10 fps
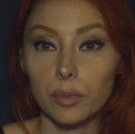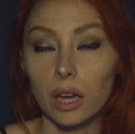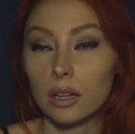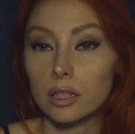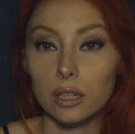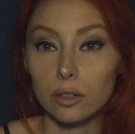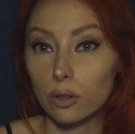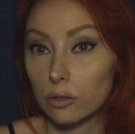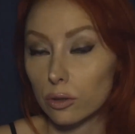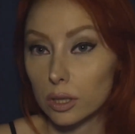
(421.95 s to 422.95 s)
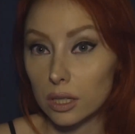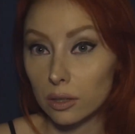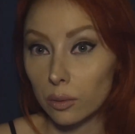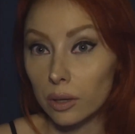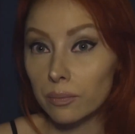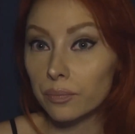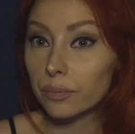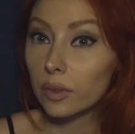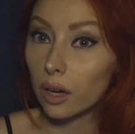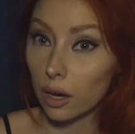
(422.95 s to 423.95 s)
I had to get groceries anyway.
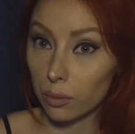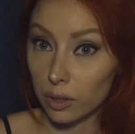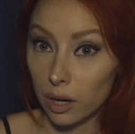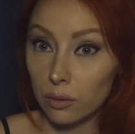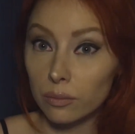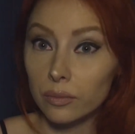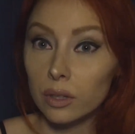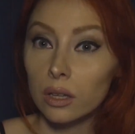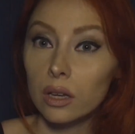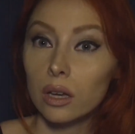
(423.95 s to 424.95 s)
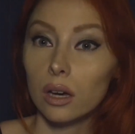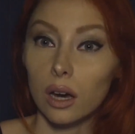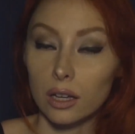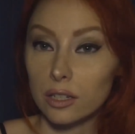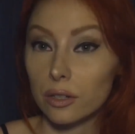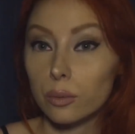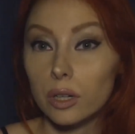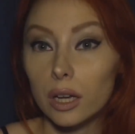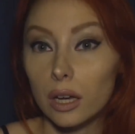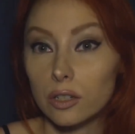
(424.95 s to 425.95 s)
I went out. I did what
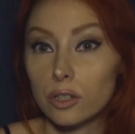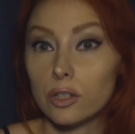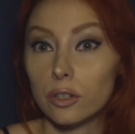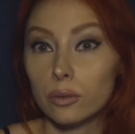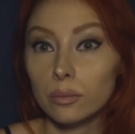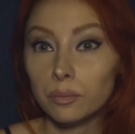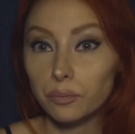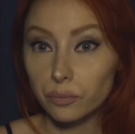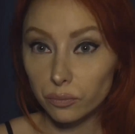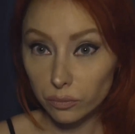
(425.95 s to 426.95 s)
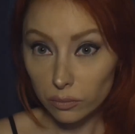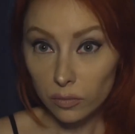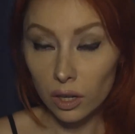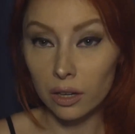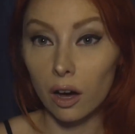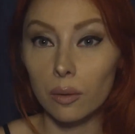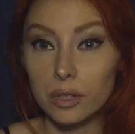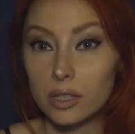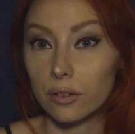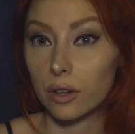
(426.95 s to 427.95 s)
I had to do. I got
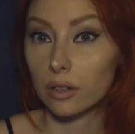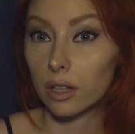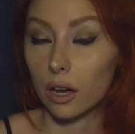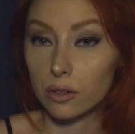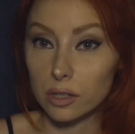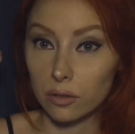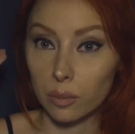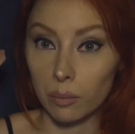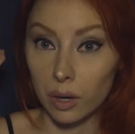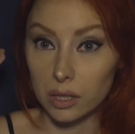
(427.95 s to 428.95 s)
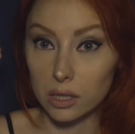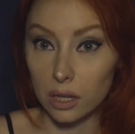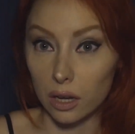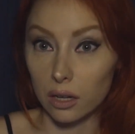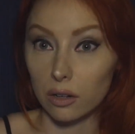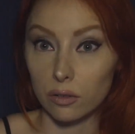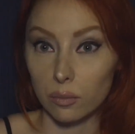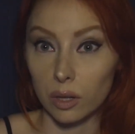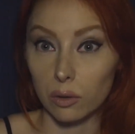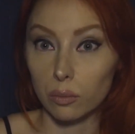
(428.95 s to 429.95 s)
myself out of the house, out of my mindset, out of
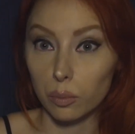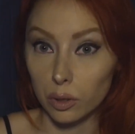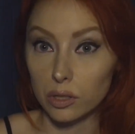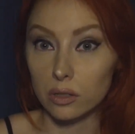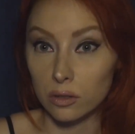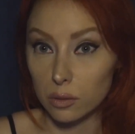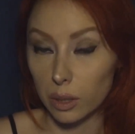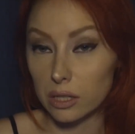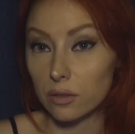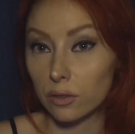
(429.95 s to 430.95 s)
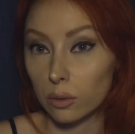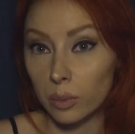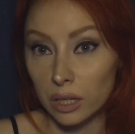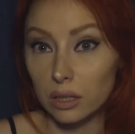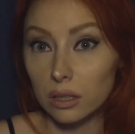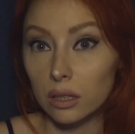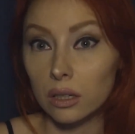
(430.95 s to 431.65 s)
my own personal space for a minute.